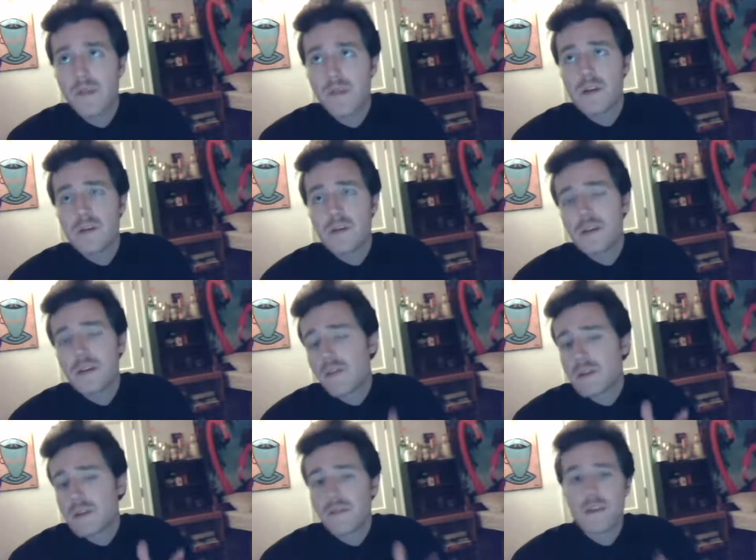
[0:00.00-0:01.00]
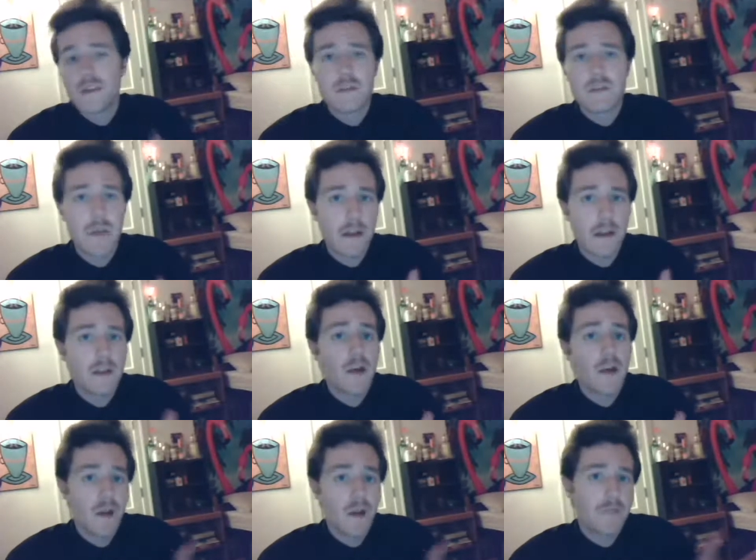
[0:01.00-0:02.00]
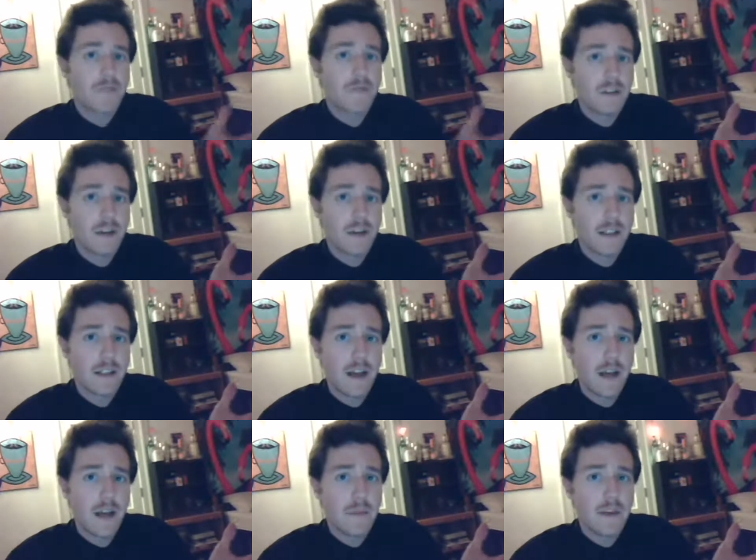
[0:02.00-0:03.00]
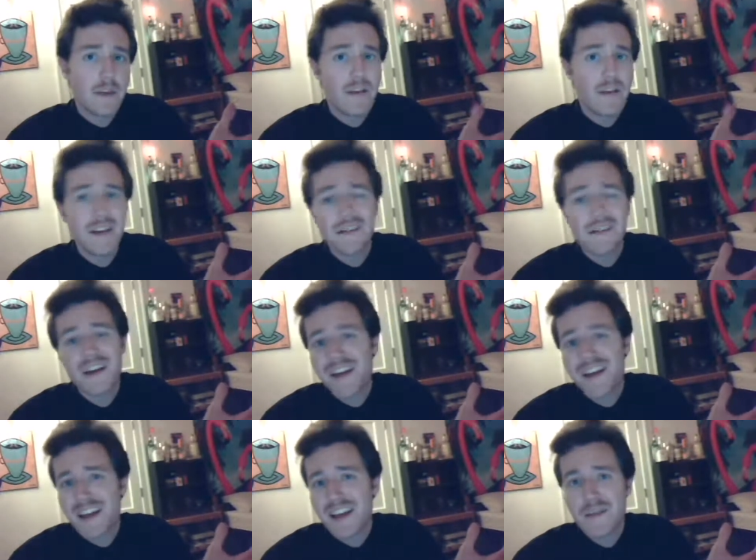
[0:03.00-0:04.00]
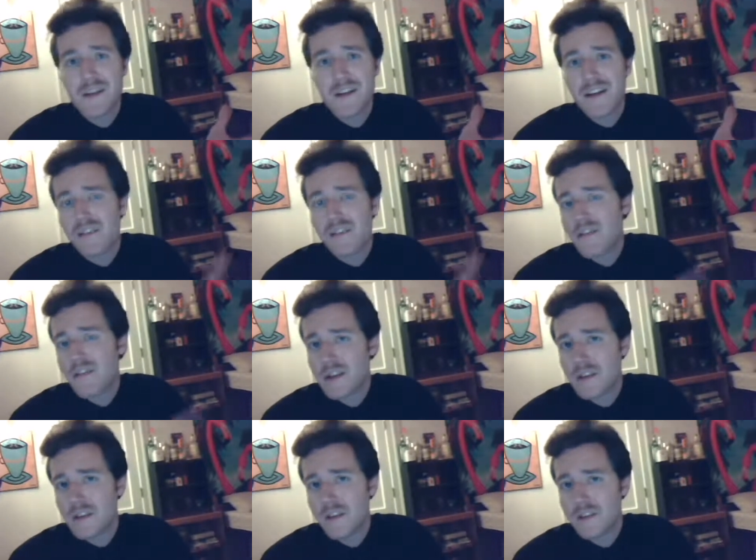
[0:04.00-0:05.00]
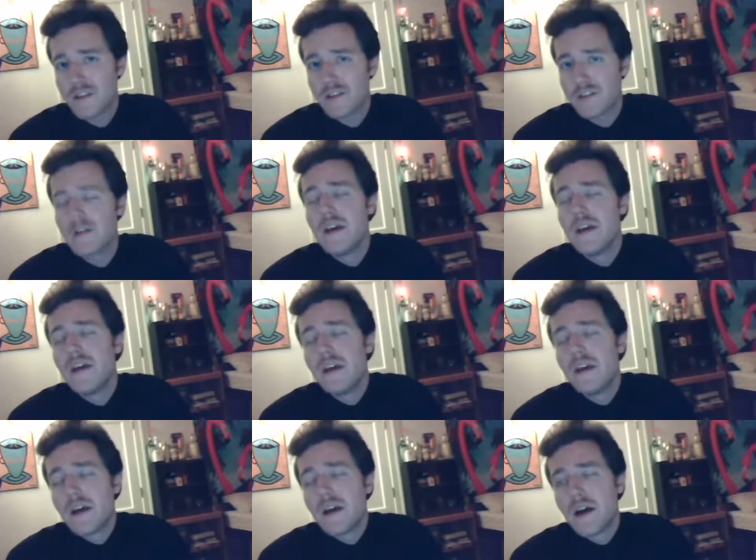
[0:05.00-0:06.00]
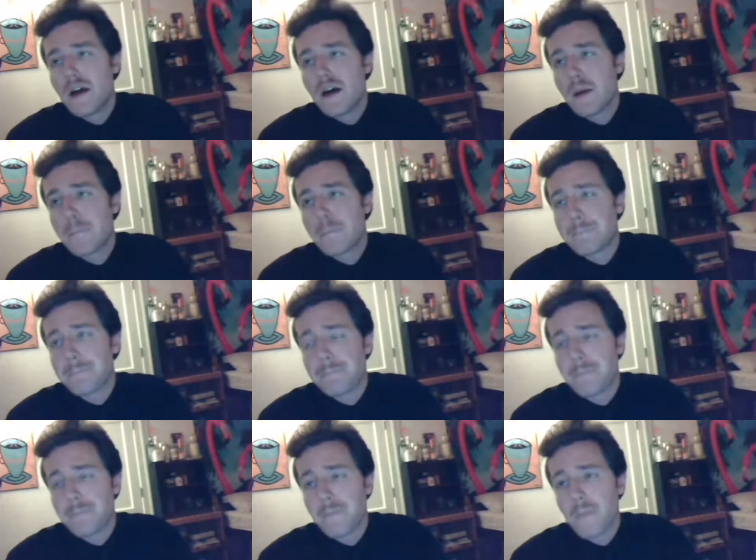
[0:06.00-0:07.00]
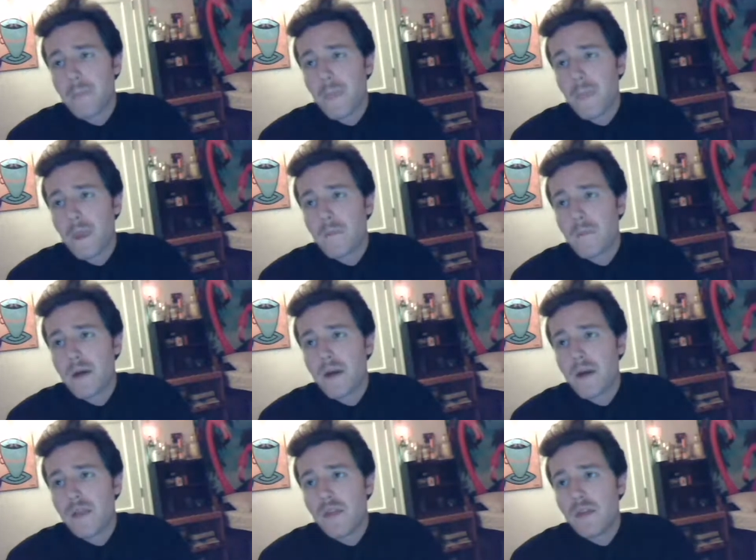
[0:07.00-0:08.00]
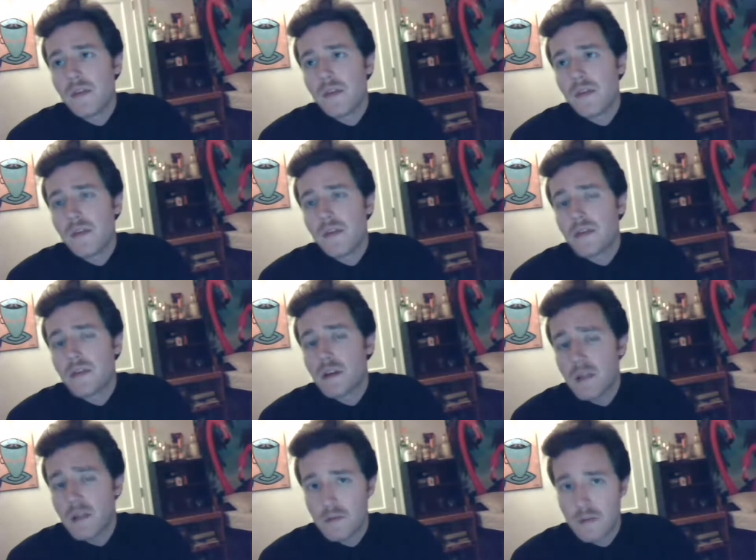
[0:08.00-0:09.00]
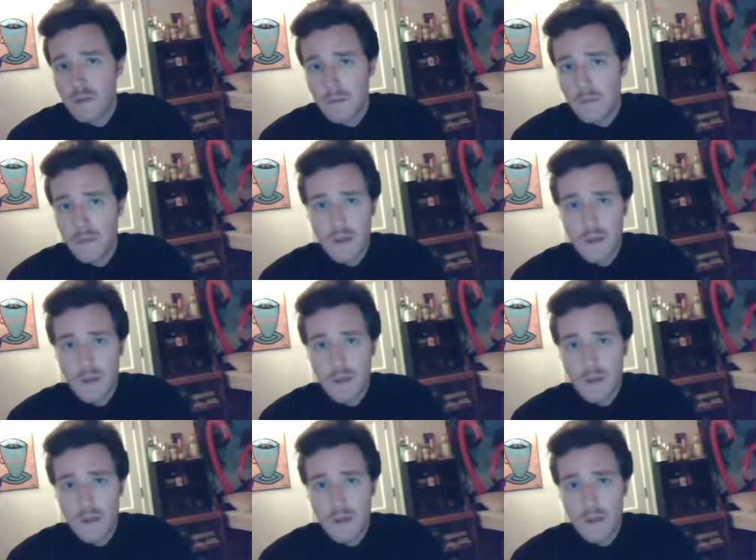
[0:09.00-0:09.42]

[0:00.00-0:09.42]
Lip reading: the specifics of this debate could go on for a long time. I kind of come down on the fence on the issue. Um, but in this high school,